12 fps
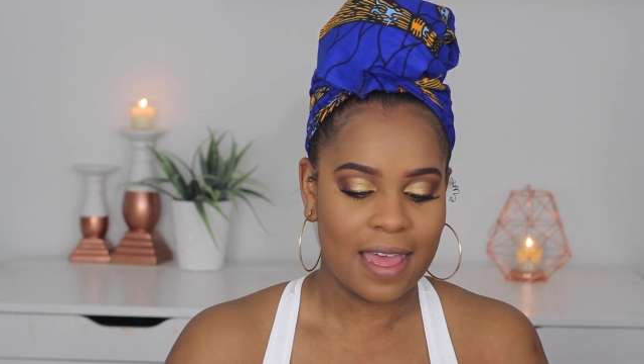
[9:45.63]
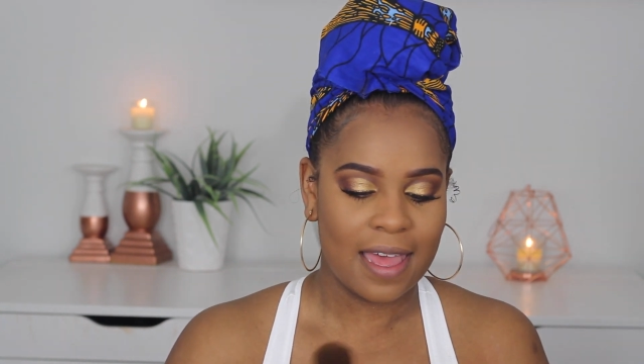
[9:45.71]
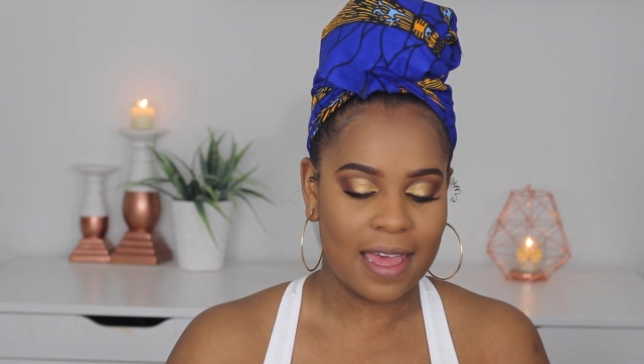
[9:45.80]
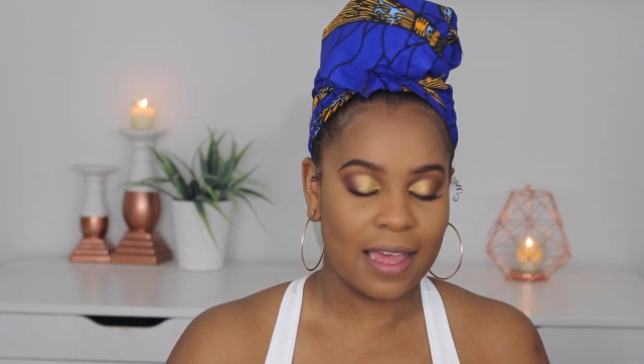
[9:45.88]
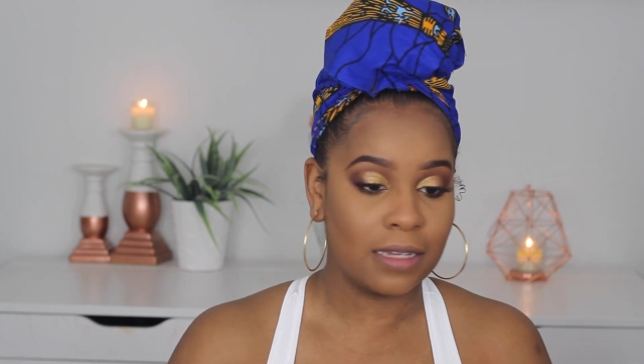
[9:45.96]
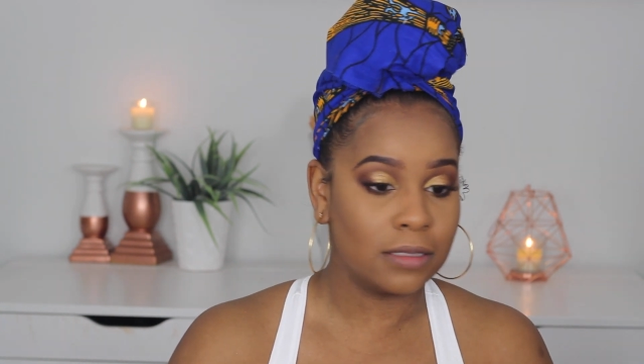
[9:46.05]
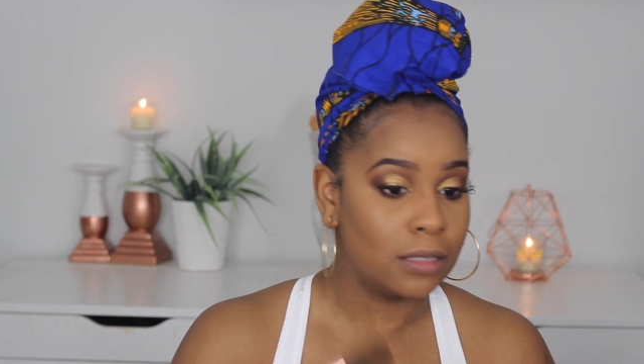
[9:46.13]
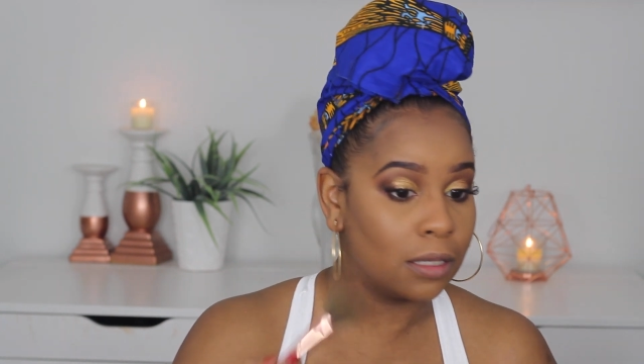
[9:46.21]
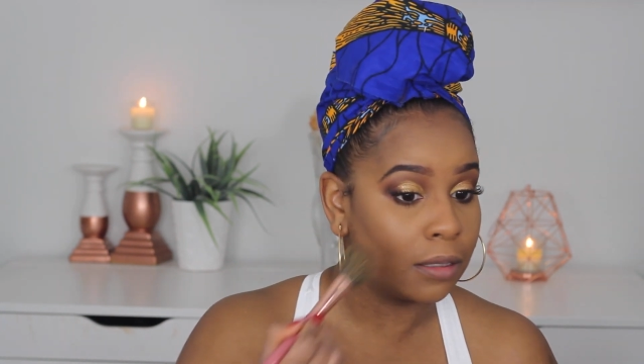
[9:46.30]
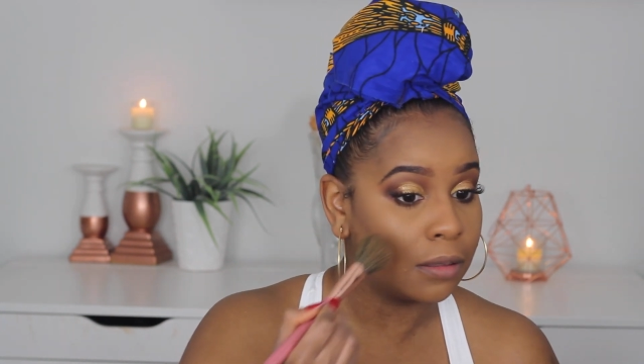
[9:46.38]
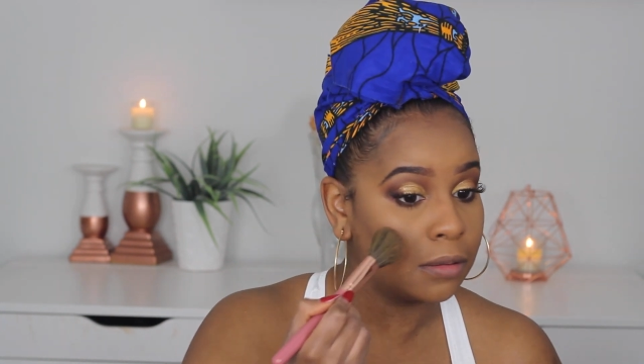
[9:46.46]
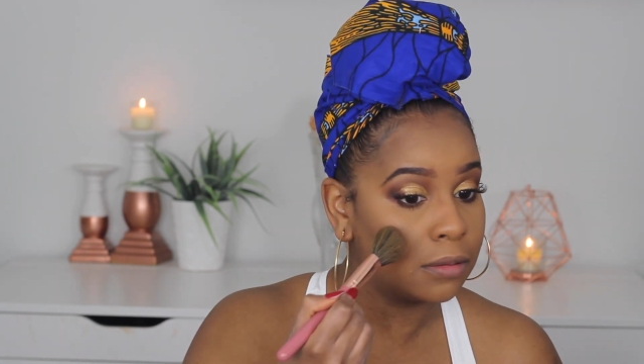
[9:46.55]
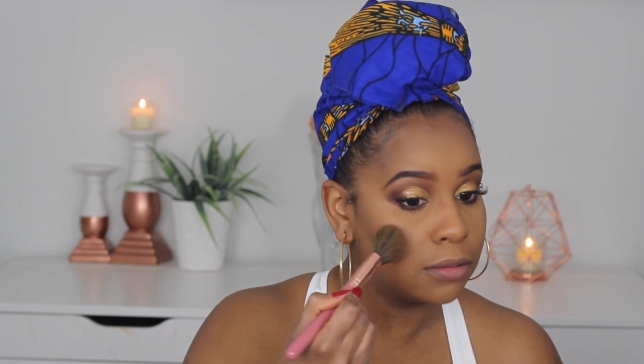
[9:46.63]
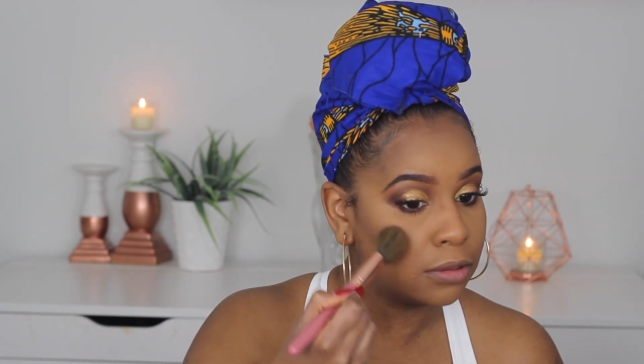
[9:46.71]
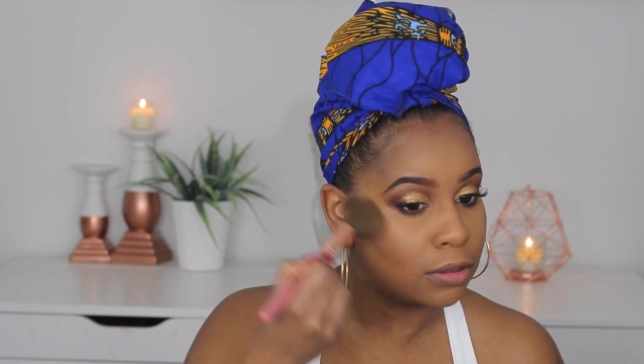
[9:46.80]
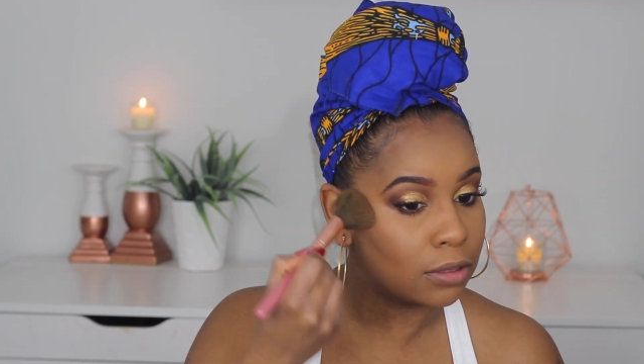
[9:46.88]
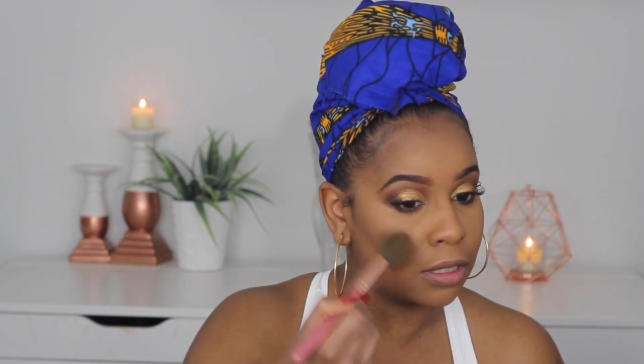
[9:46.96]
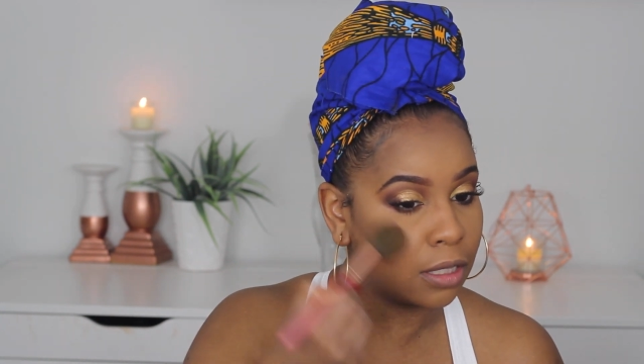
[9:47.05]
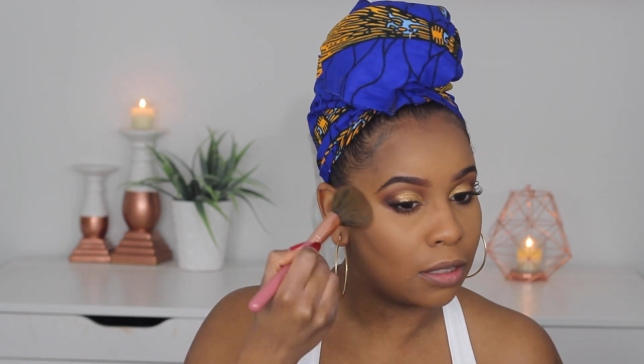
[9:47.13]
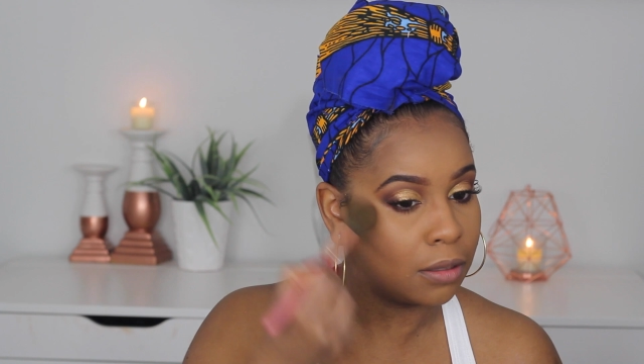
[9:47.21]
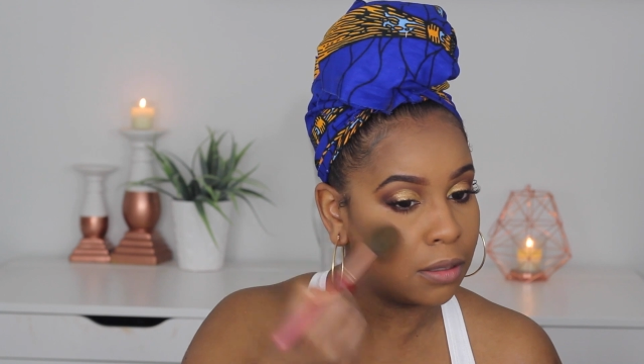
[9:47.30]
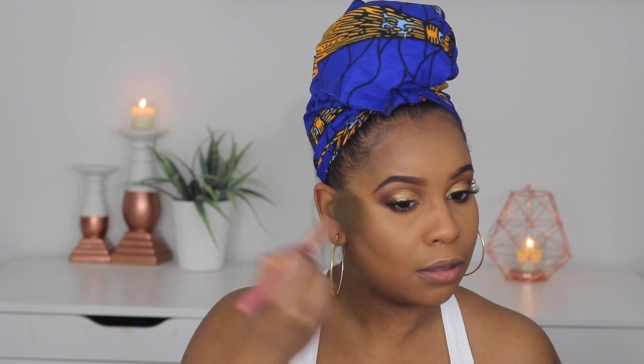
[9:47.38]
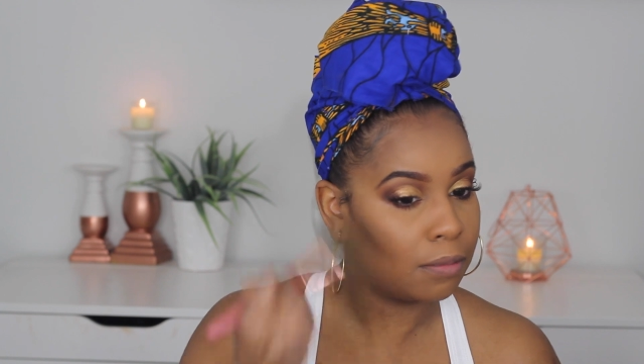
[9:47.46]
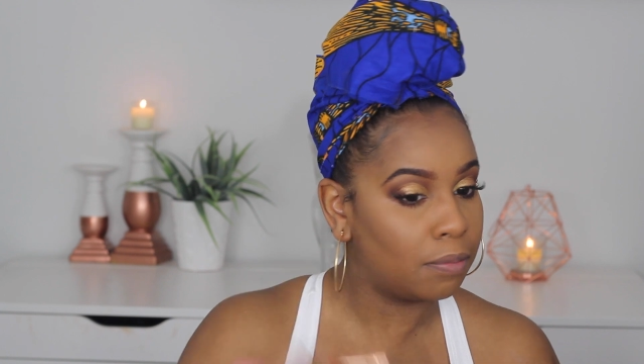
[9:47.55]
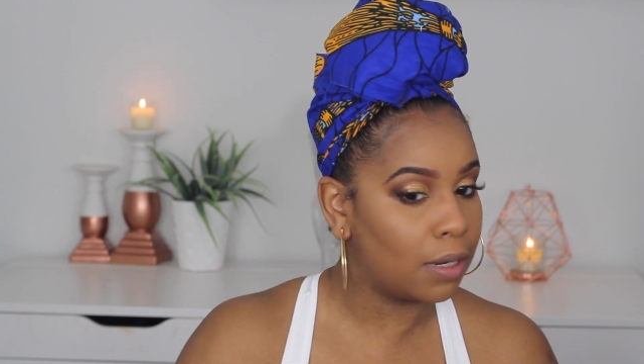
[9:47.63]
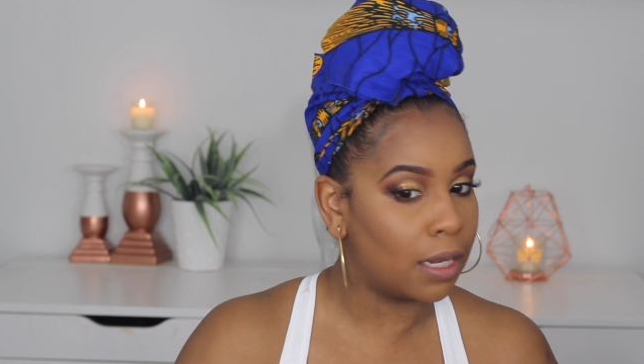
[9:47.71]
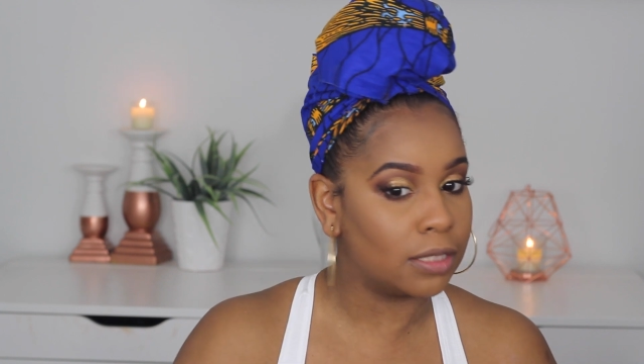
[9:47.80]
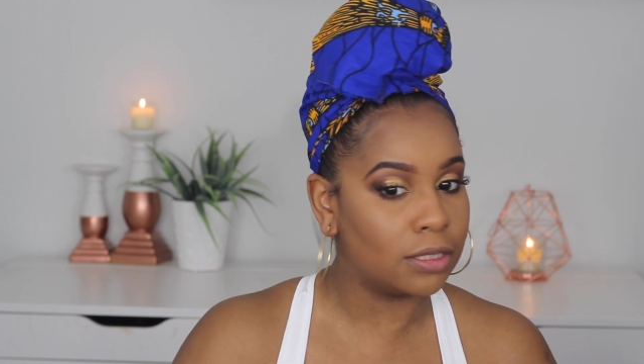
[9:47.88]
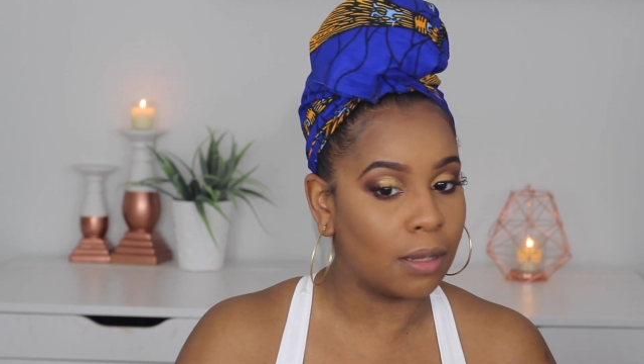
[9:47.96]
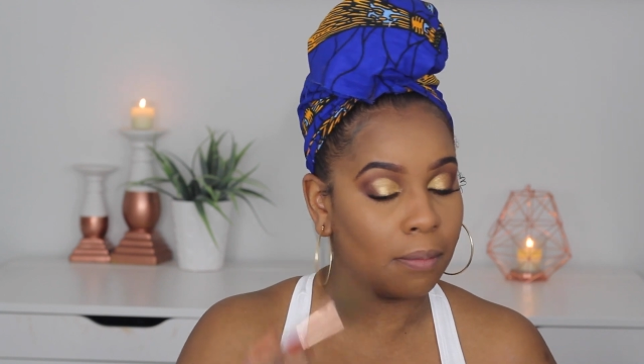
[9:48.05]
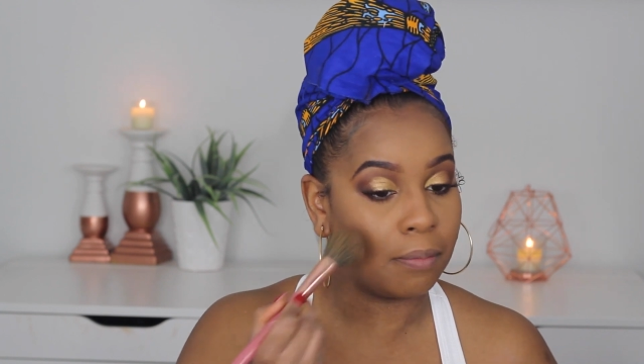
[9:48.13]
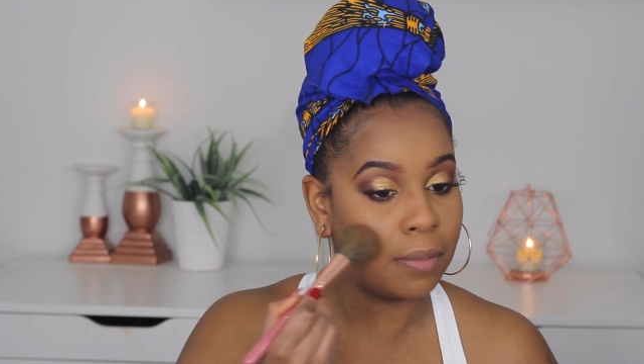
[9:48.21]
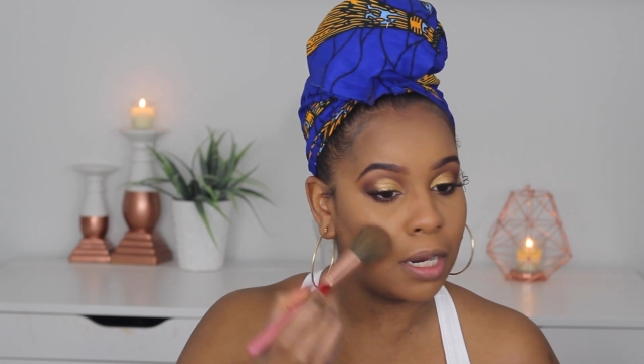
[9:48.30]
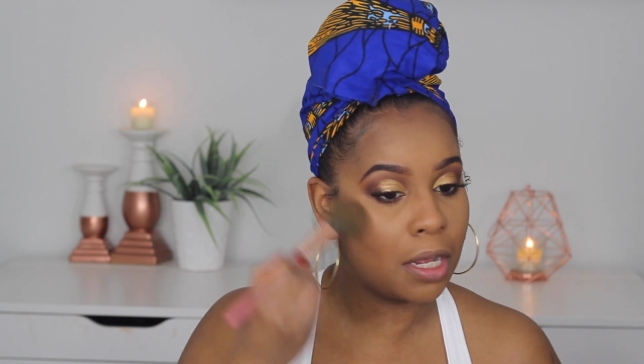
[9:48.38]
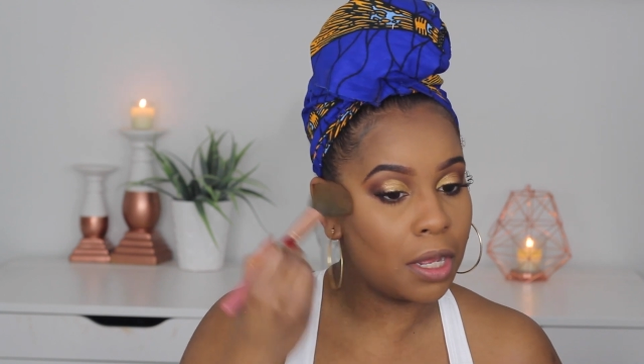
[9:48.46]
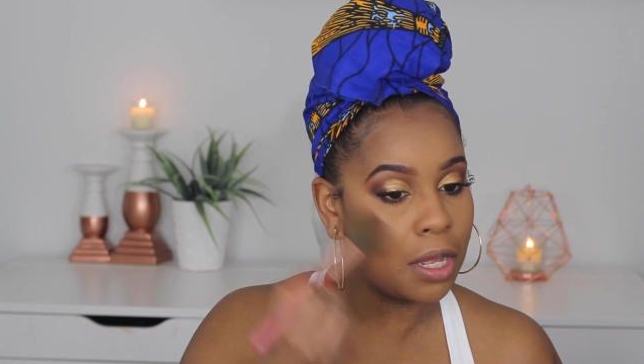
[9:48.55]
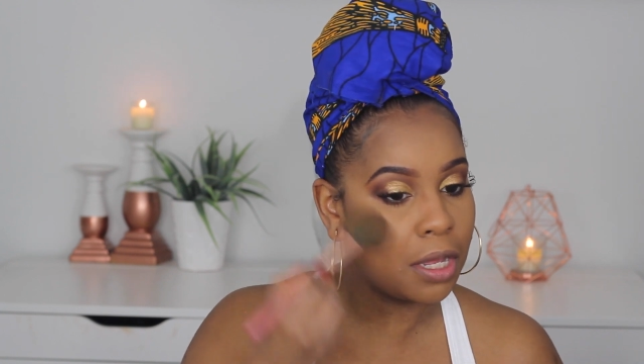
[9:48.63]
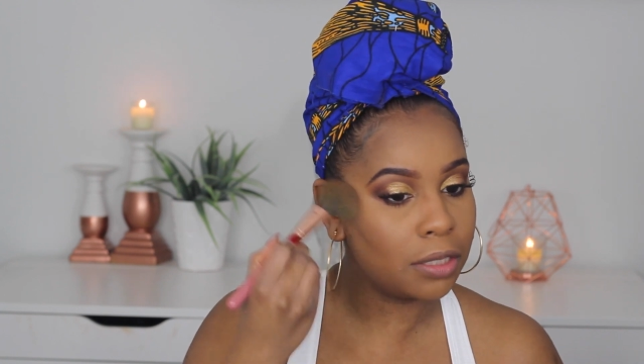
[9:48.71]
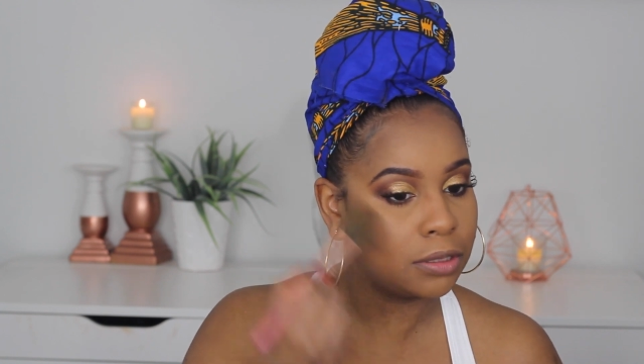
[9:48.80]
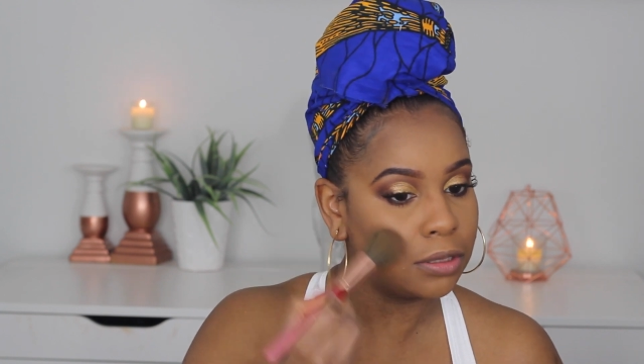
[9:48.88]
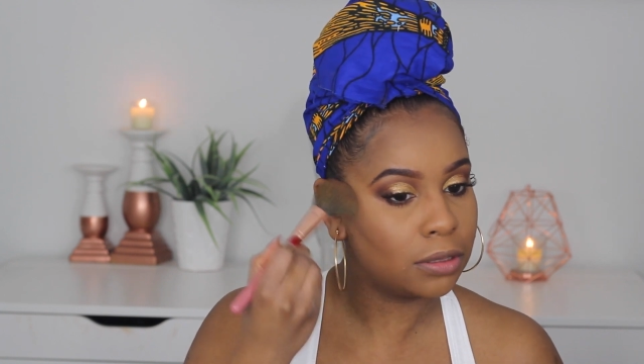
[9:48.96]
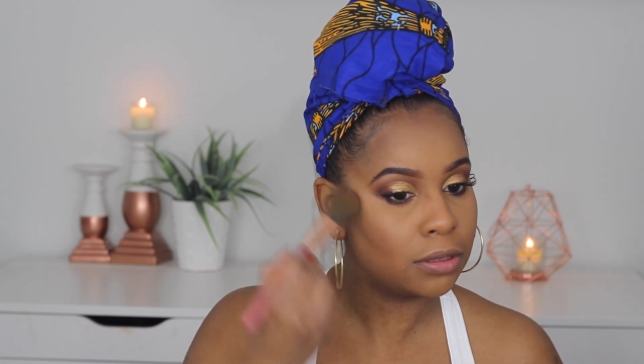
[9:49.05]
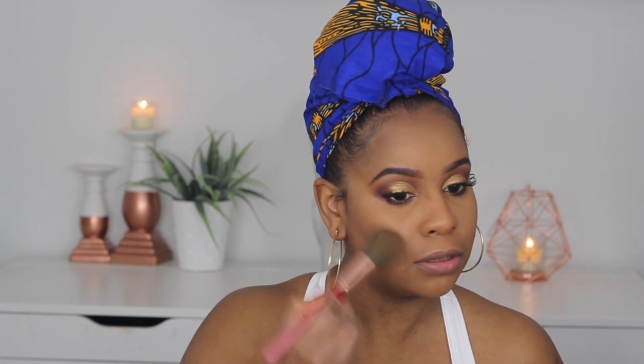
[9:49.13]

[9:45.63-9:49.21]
and just gonna apply some blush.